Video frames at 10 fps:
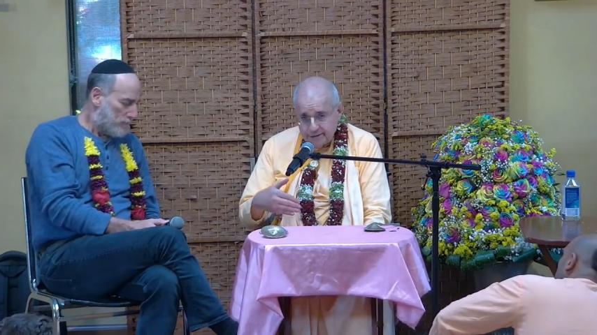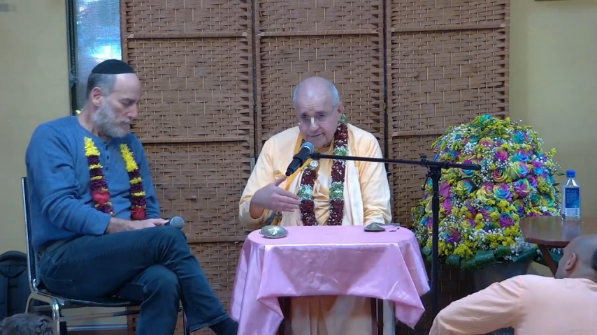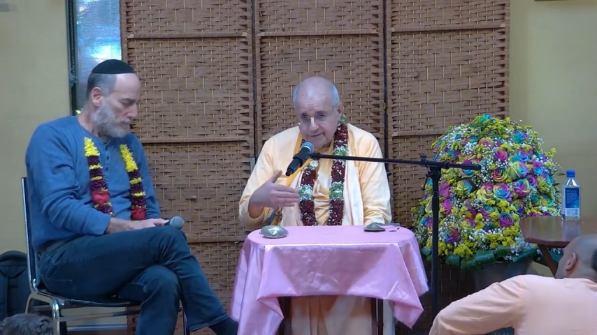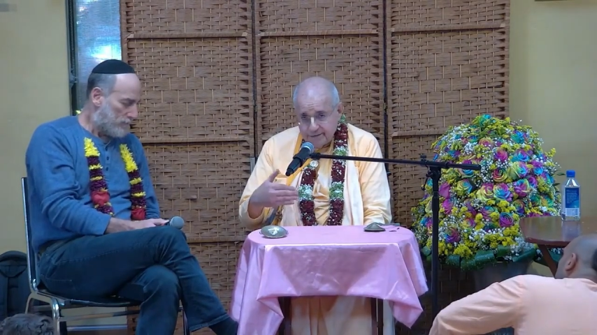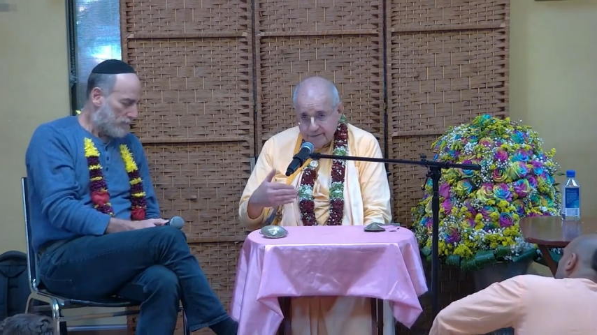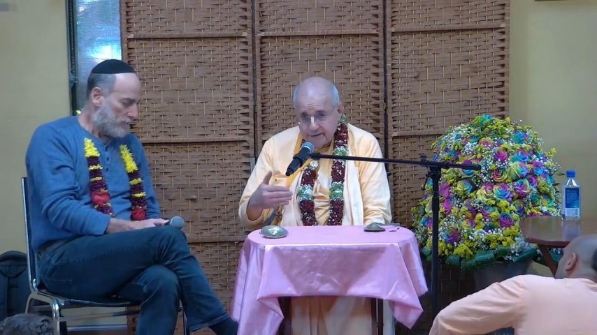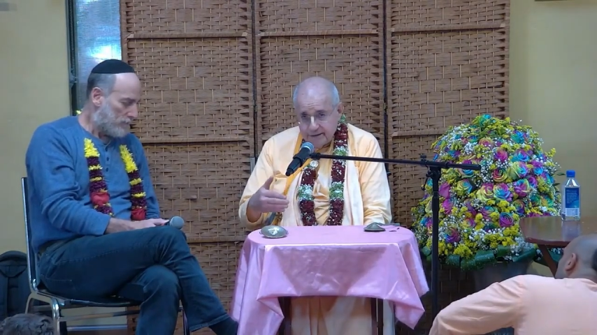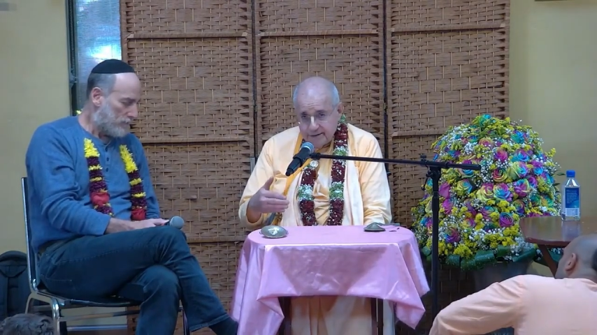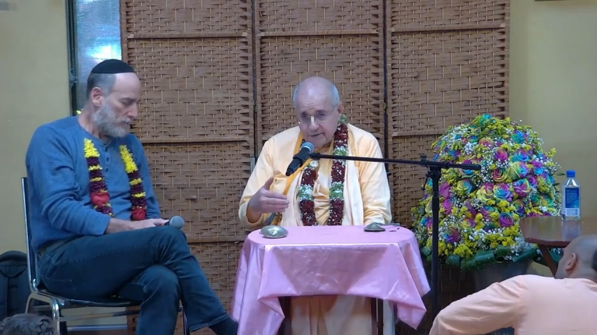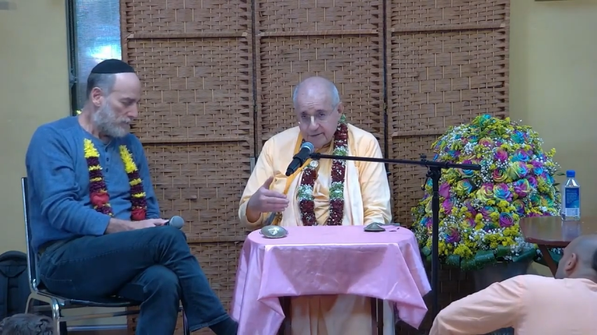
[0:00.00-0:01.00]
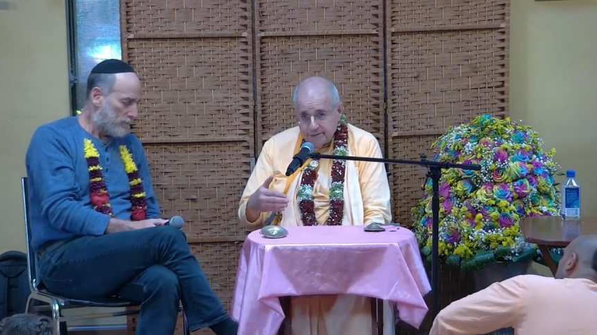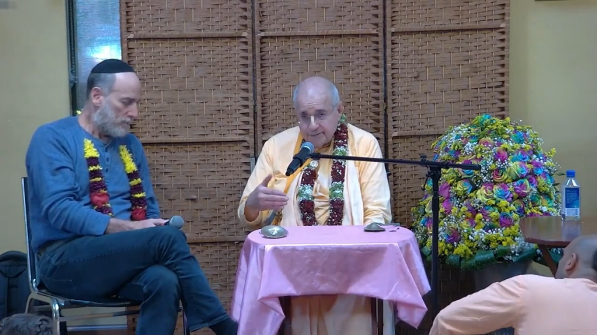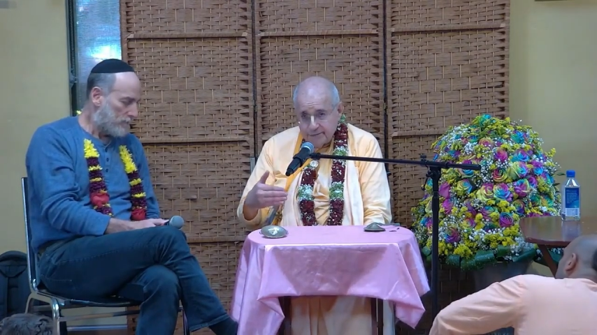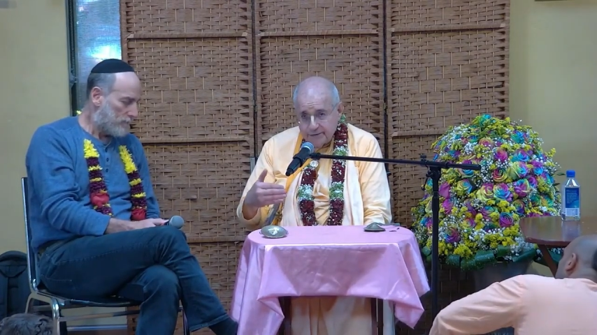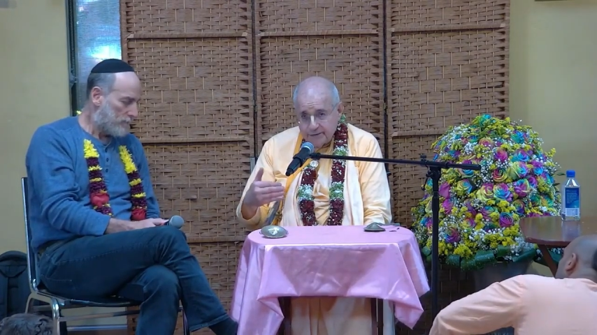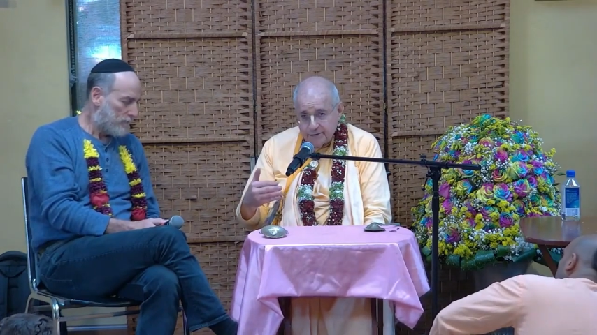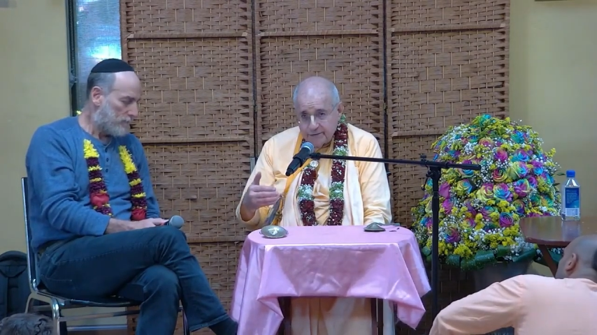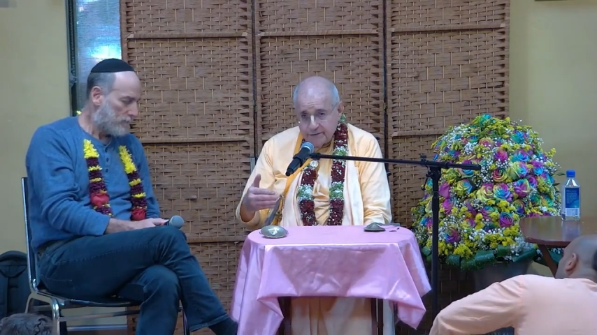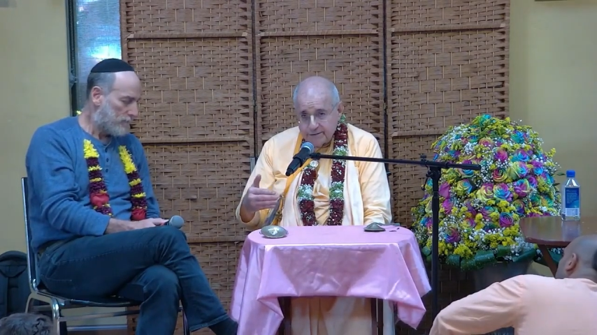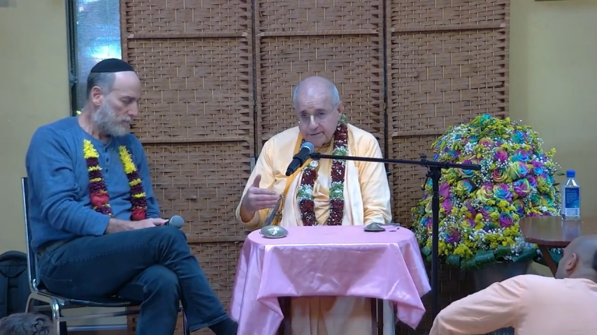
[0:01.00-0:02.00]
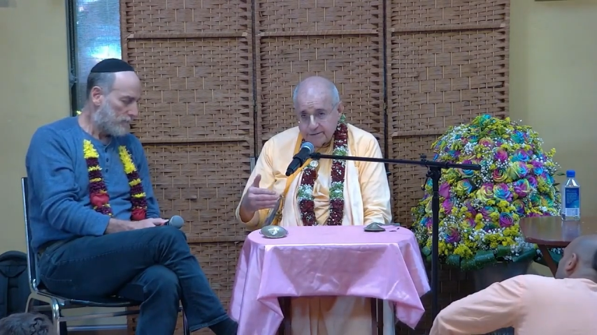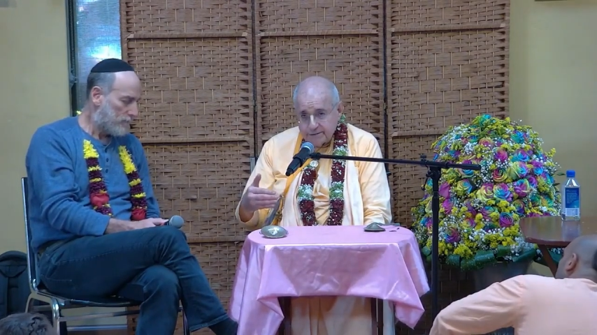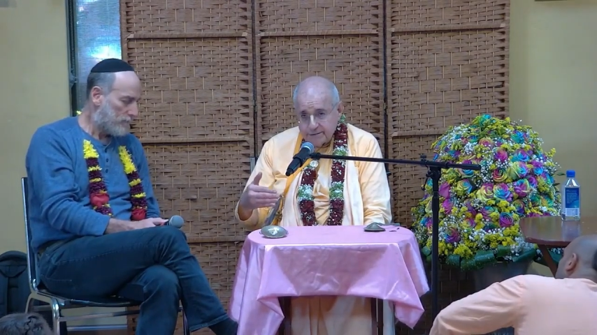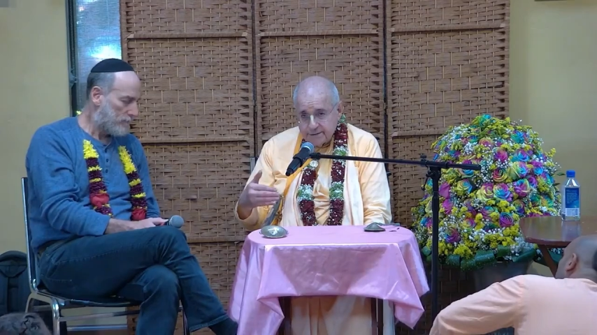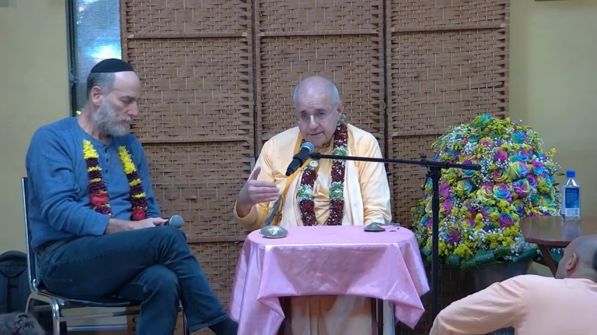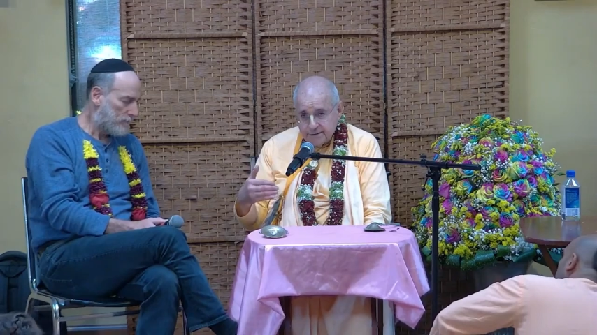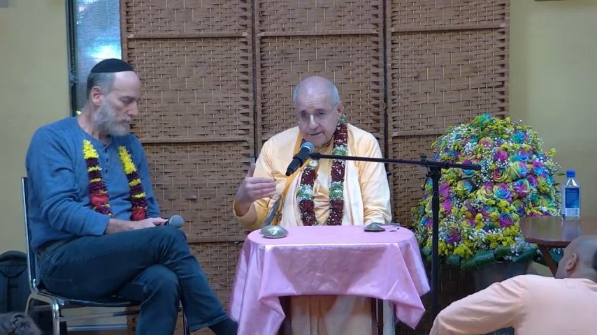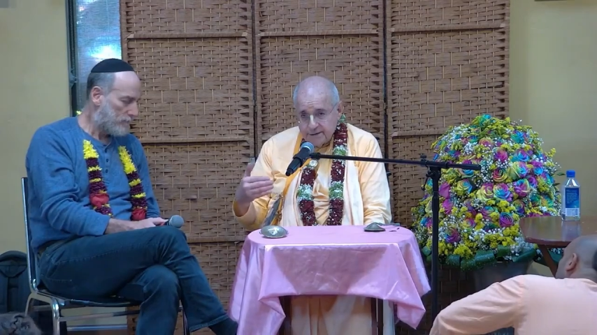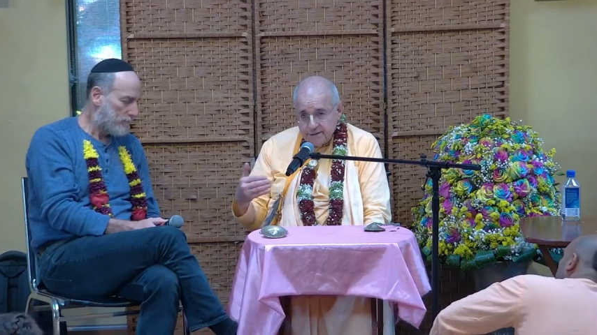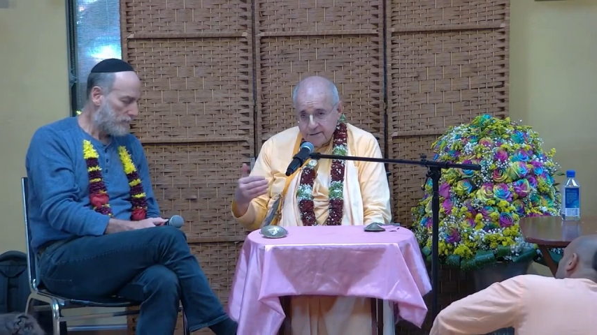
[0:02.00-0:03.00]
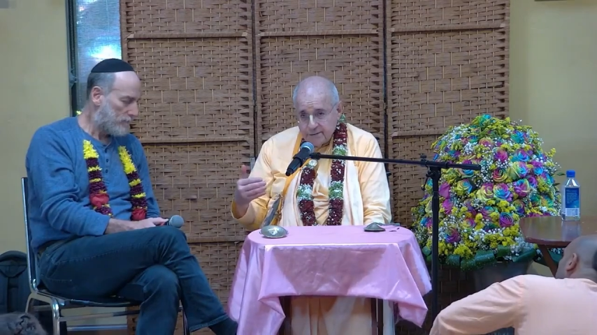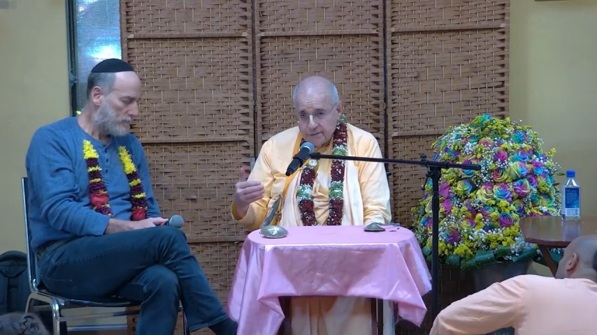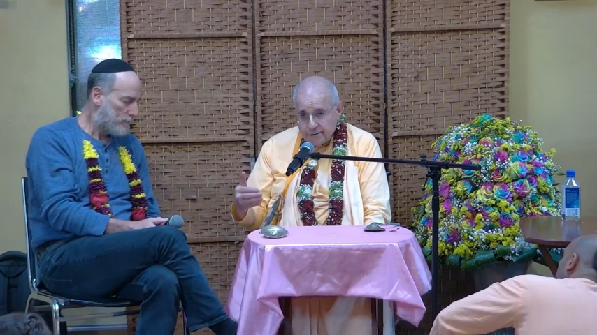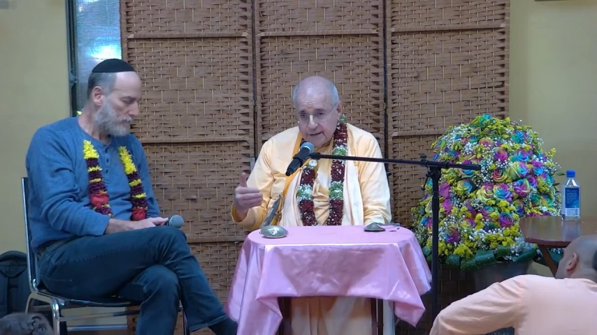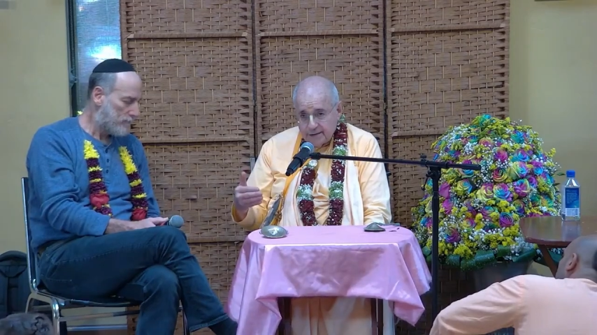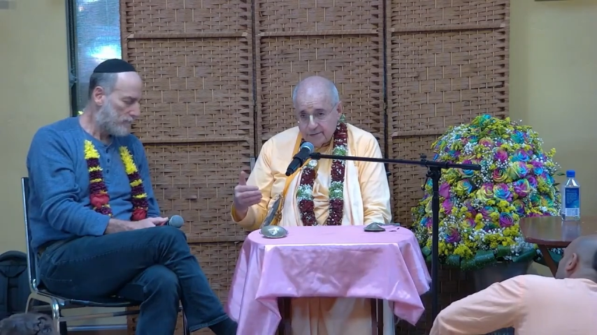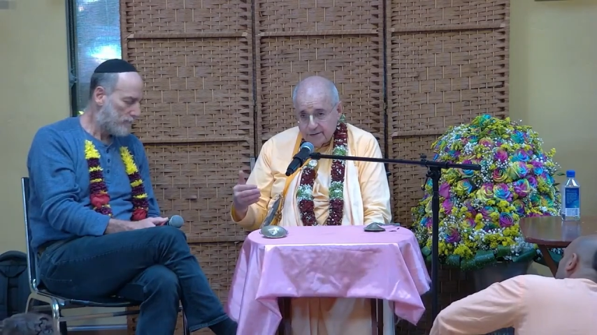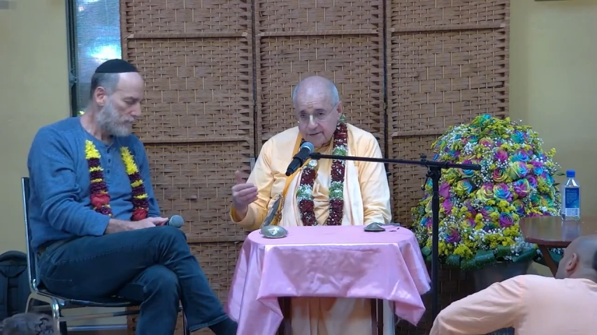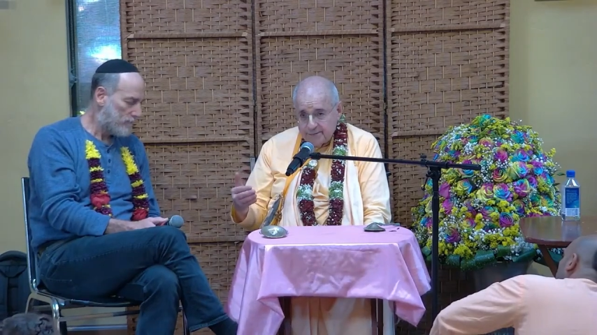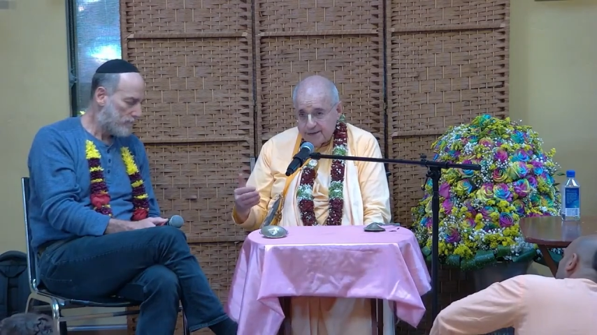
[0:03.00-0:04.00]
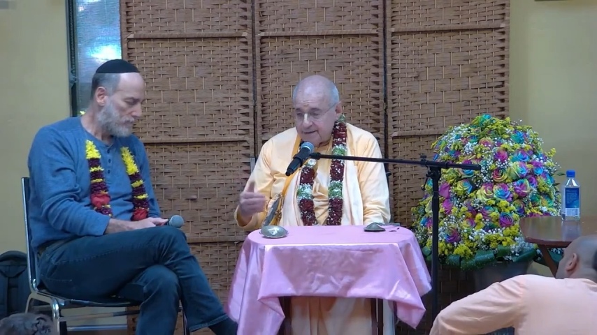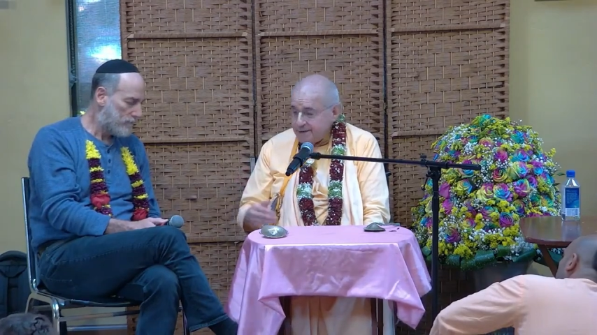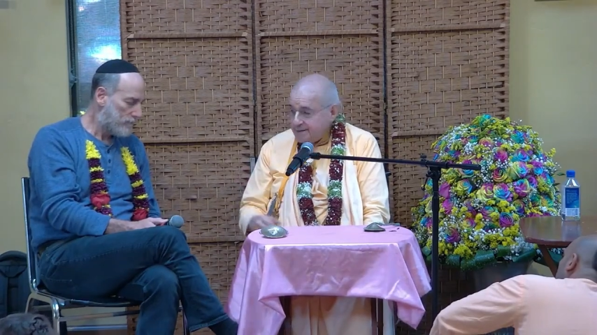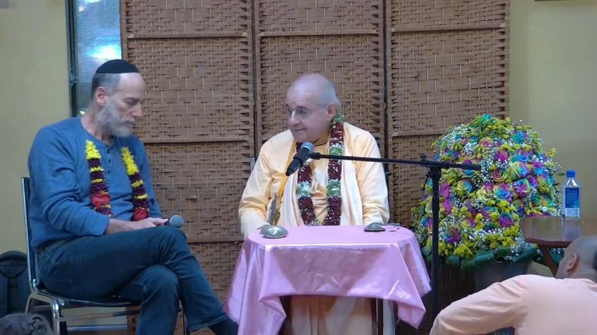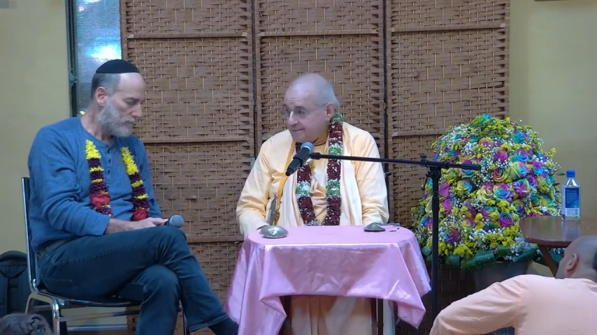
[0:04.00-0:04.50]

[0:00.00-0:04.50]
Speaker 1: of Him can also increase without limit.